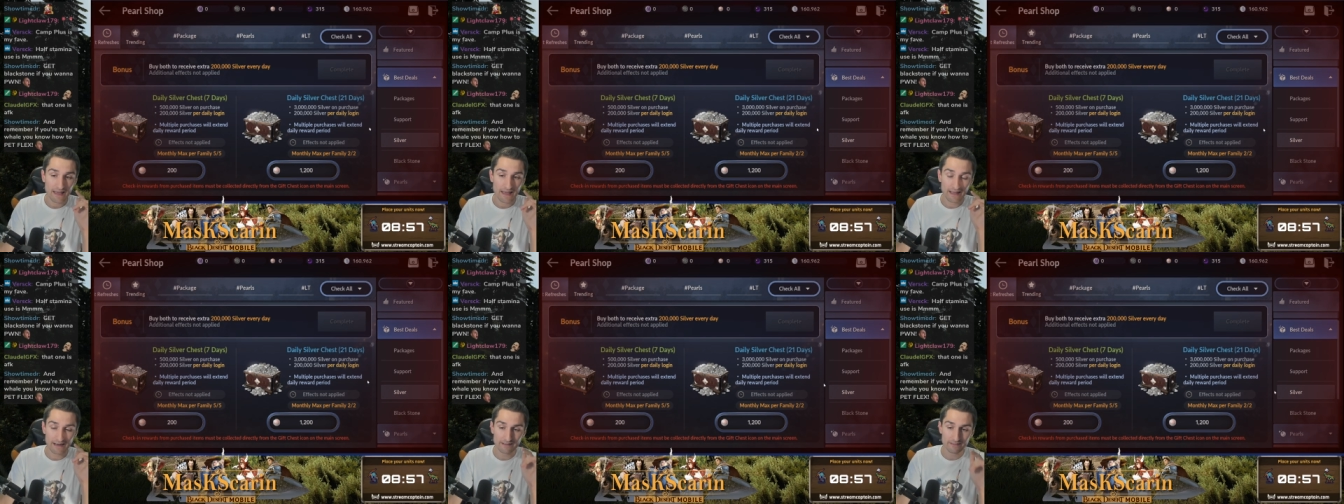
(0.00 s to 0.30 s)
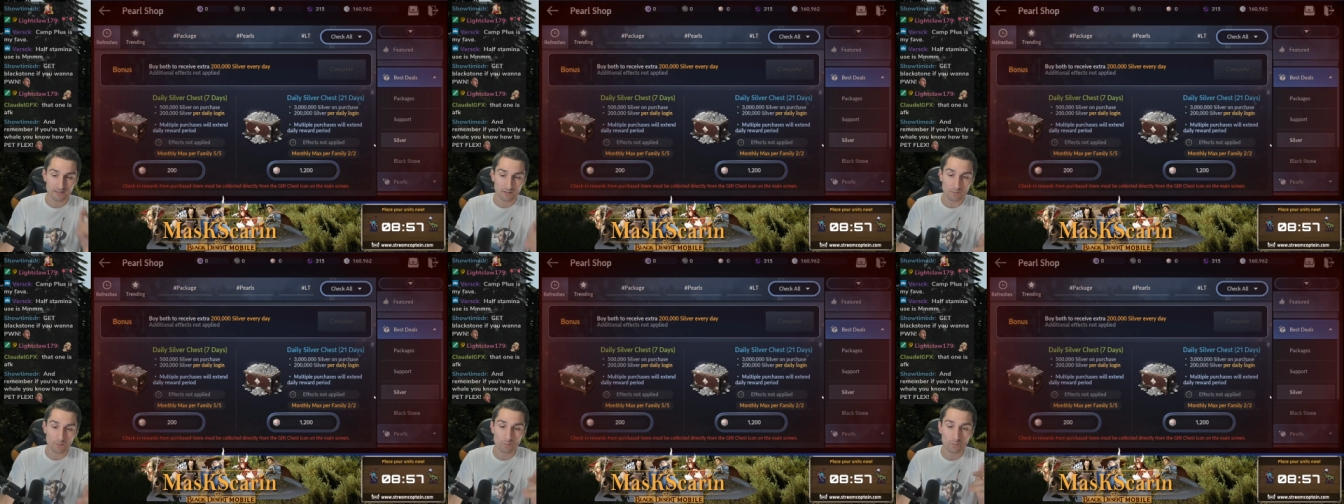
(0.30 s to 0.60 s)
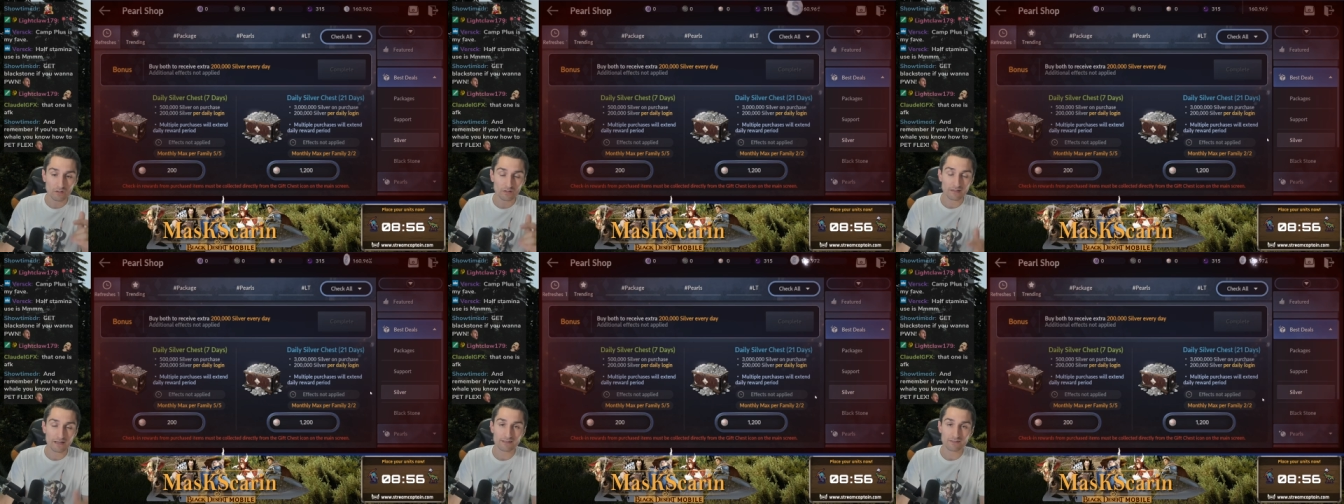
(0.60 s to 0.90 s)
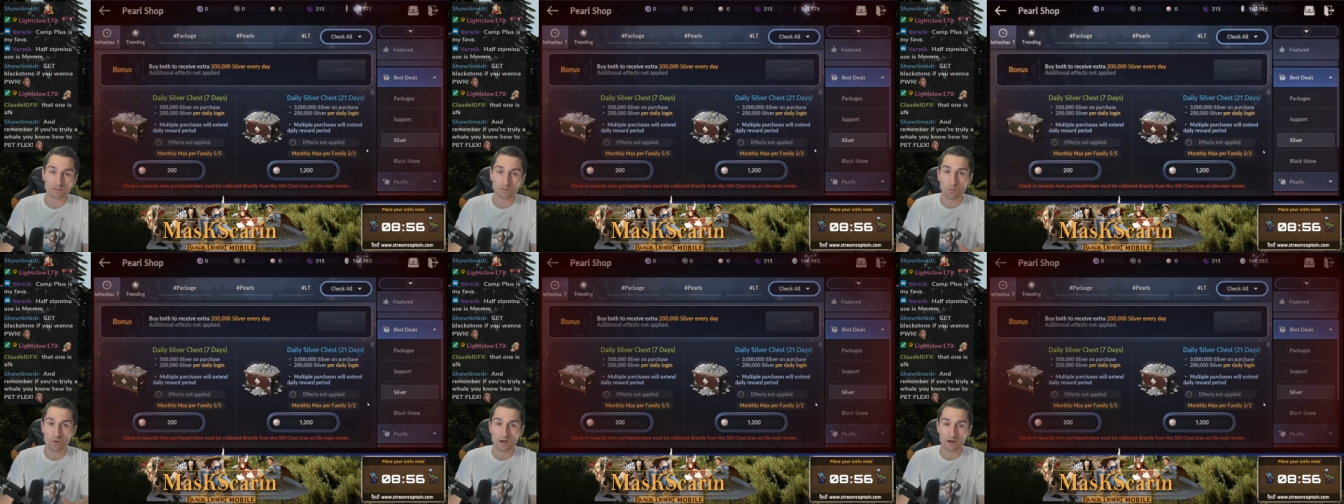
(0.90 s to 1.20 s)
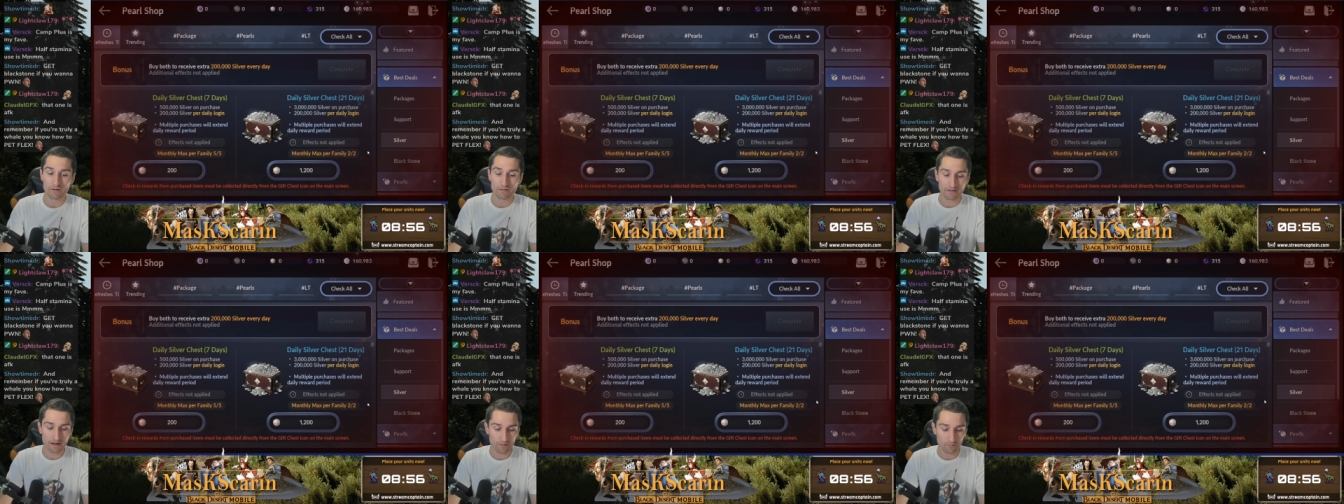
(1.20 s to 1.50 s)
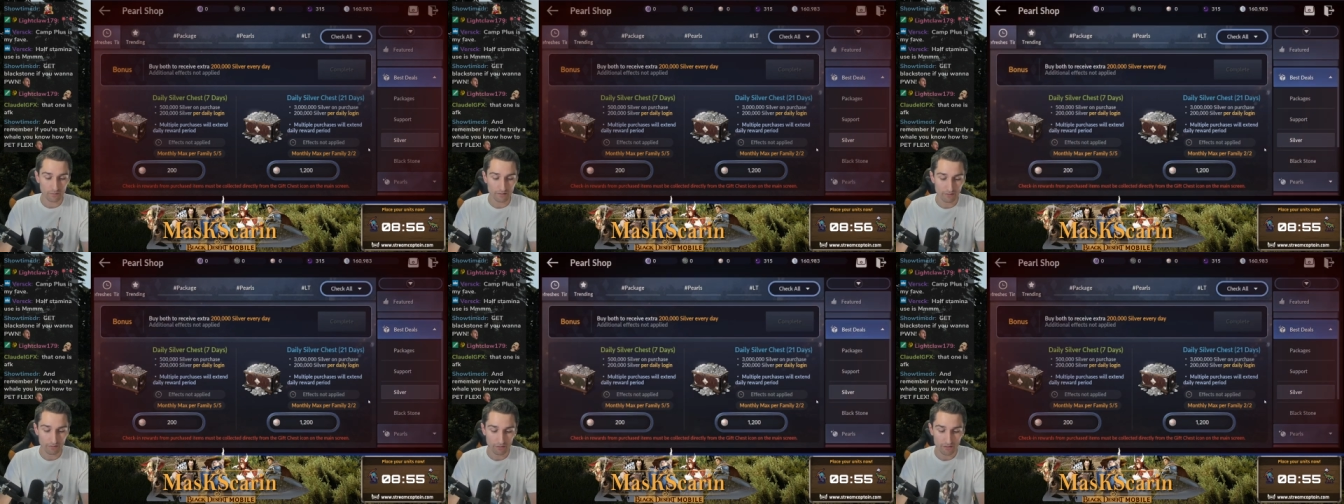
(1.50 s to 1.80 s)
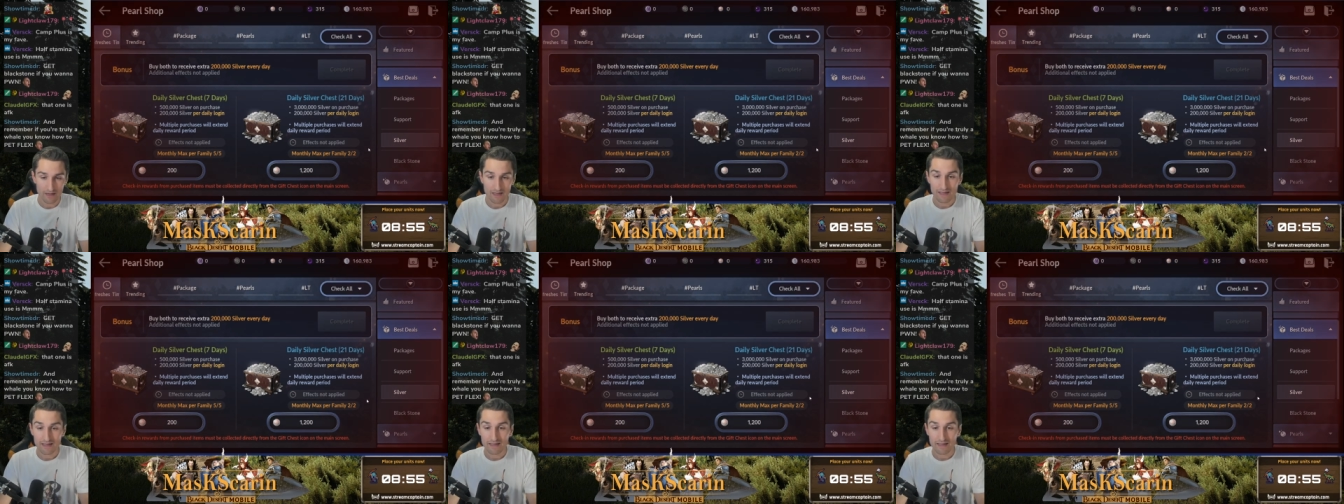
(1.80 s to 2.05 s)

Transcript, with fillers: and it's going to be real nice to walk around with.